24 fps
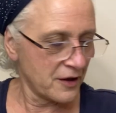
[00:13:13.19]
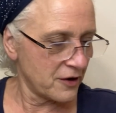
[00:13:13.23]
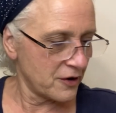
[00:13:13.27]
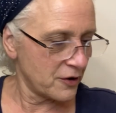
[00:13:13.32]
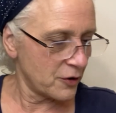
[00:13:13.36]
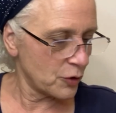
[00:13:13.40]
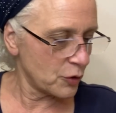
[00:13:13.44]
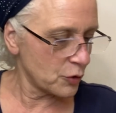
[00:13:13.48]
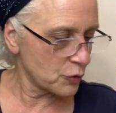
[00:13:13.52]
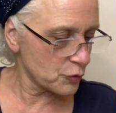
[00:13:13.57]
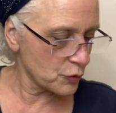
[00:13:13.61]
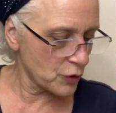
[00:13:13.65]

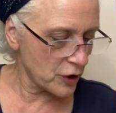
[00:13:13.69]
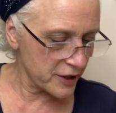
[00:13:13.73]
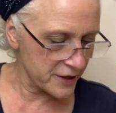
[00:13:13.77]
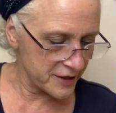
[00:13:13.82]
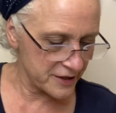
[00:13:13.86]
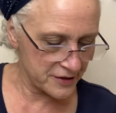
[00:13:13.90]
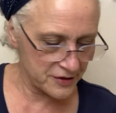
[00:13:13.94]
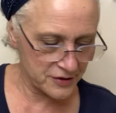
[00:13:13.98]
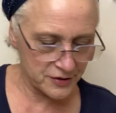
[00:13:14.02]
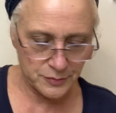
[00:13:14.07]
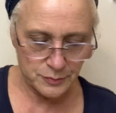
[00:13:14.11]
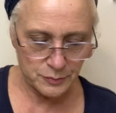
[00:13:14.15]
All
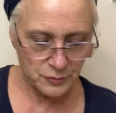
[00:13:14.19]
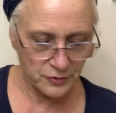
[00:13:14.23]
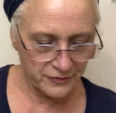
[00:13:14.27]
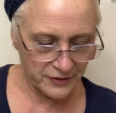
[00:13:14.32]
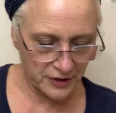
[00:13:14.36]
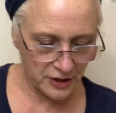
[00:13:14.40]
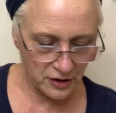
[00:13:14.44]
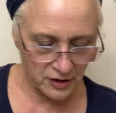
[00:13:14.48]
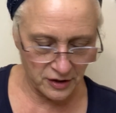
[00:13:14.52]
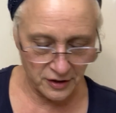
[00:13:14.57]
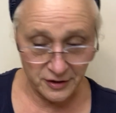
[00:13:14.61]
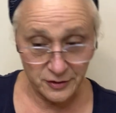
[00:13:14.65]
right, moving
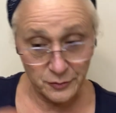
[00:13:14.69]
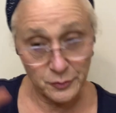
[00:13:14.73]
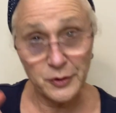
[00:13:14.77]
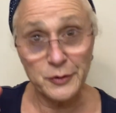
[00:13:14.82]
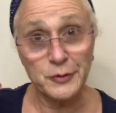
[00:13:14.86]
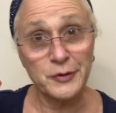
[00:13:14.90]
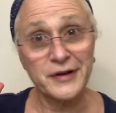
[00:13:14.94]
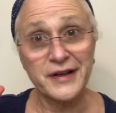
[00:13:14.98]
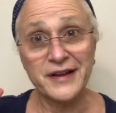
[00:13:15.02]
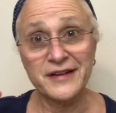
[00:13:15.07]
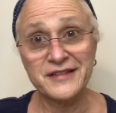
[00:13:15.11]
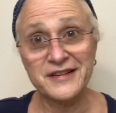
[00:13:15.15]
on. We will
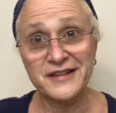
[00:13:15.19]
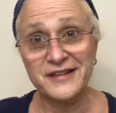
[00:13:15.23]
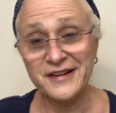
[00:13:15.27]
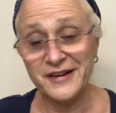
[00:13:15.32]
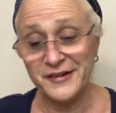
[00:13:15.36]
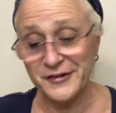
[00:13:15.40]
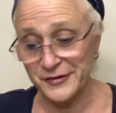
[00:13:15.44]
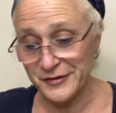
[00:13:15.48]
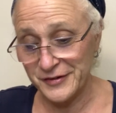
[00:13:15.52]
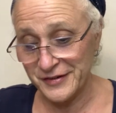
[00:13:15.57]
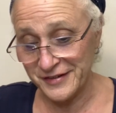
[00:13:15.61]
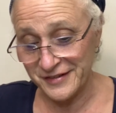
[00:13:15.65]
get to necklaces